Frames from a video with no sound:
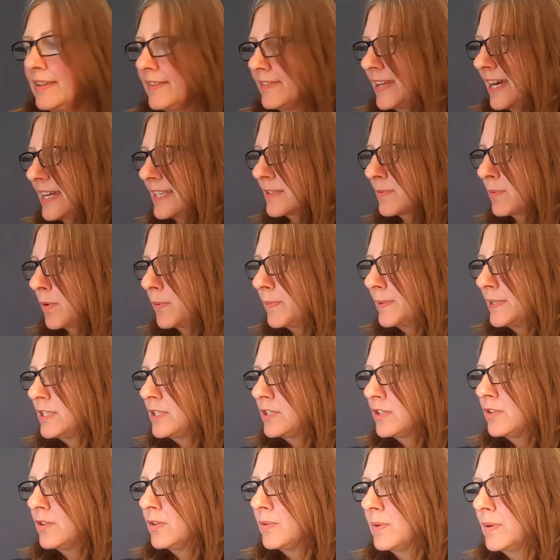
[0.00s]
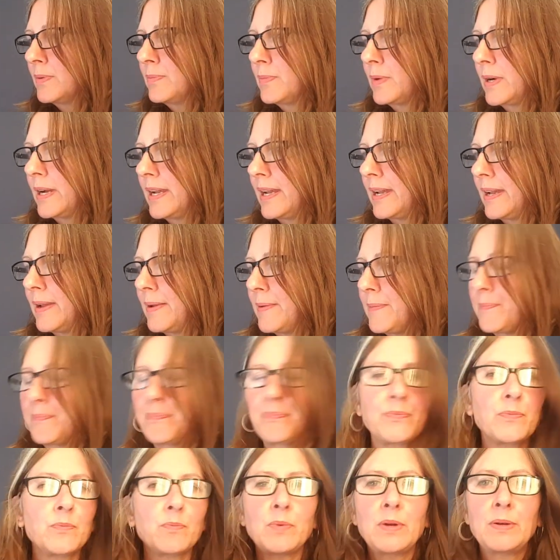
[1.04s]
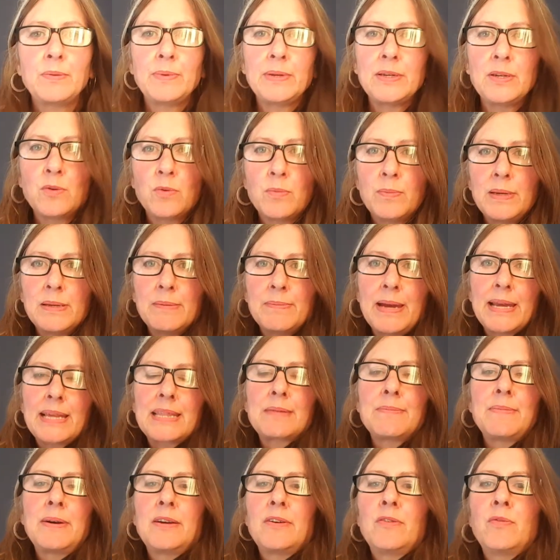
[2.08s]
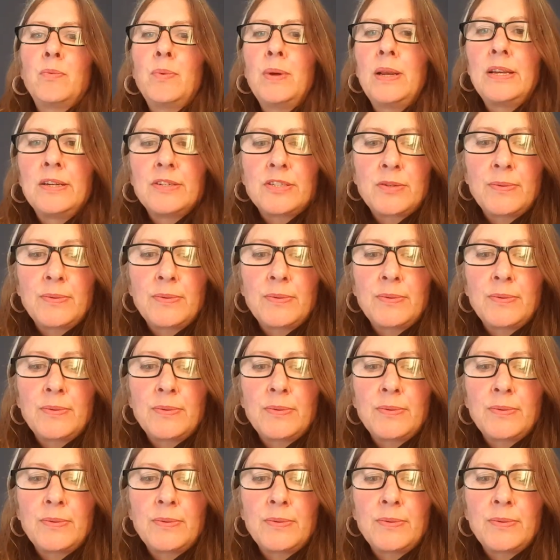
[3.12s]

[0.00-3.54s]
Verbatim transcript: That's what we do when we're when we normally make them out of willow.